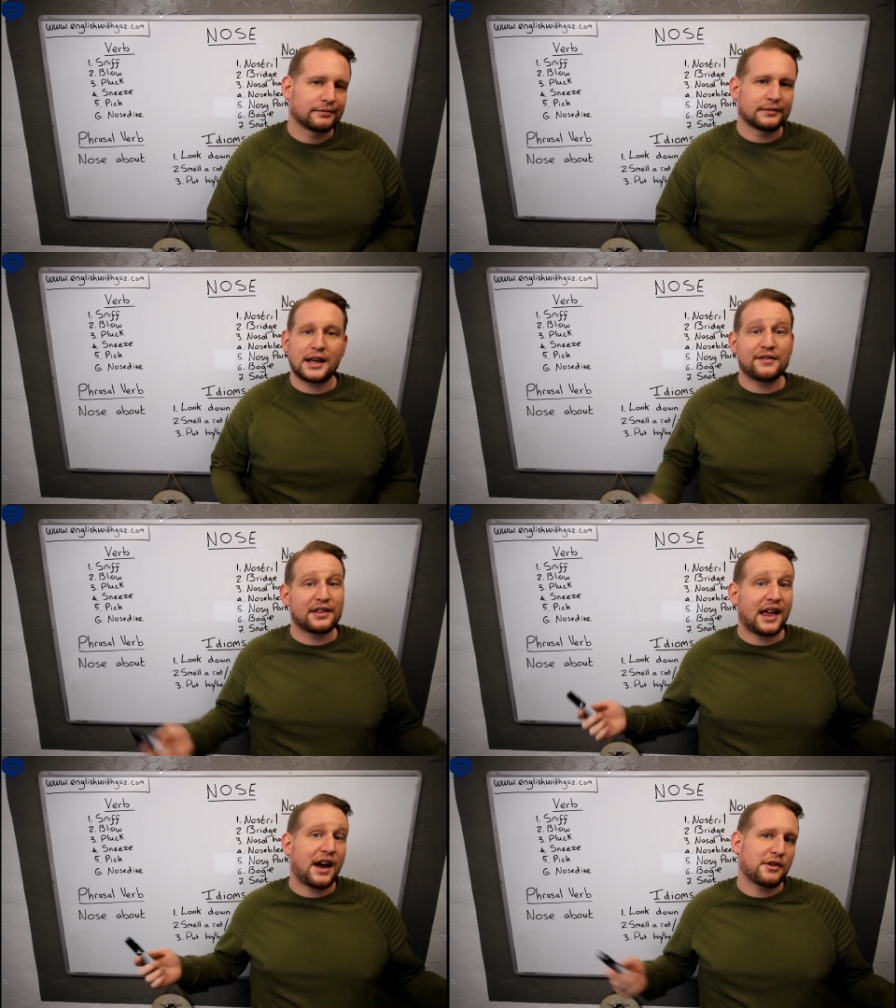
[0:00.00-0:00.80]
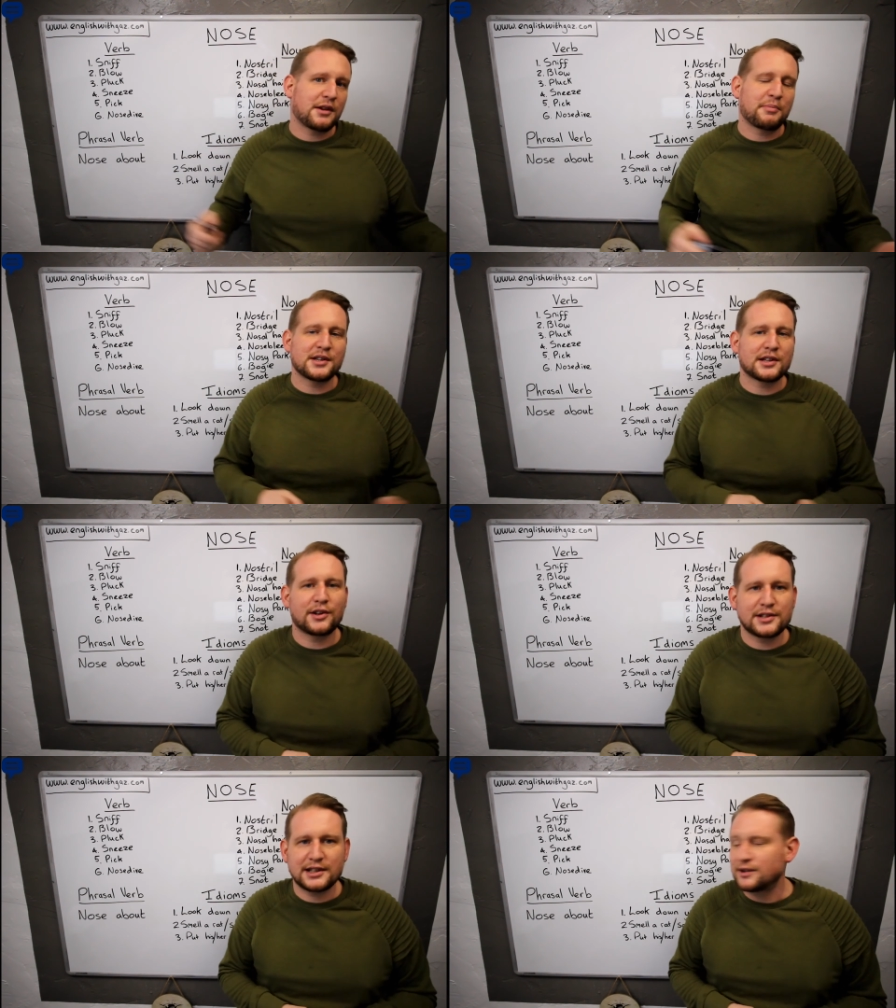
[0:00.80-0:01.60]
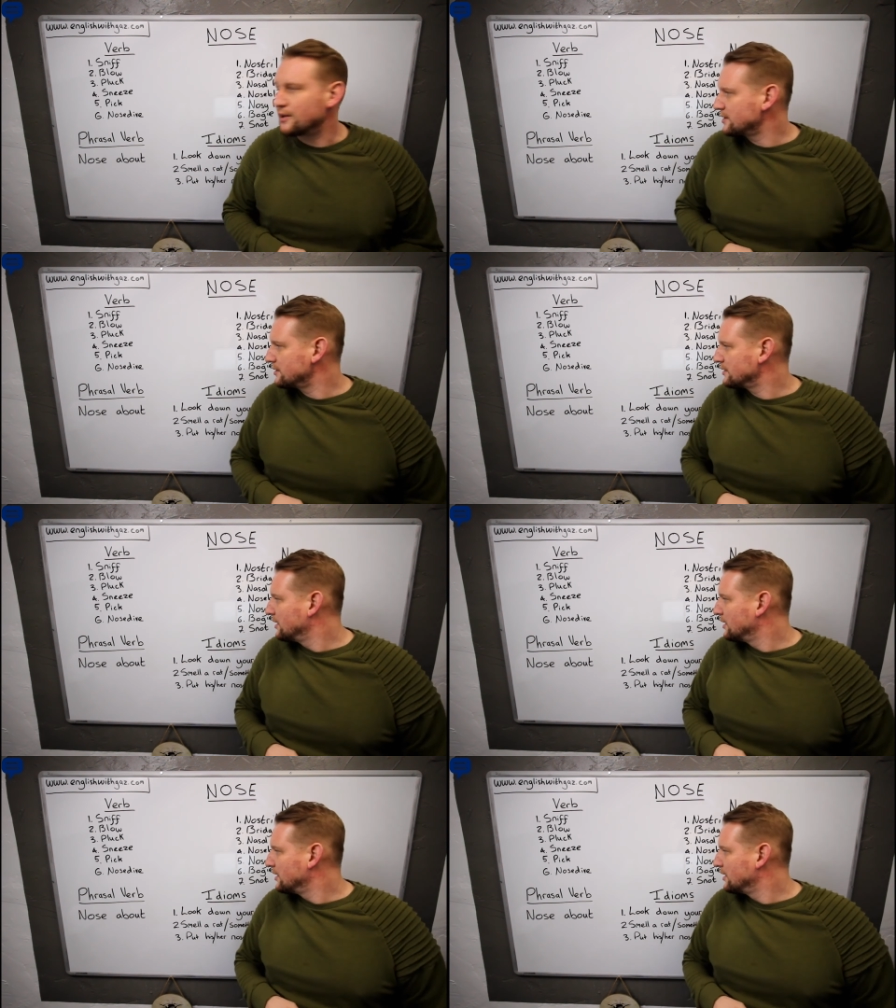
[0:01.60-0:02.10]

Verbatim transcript: even there in the present continuous.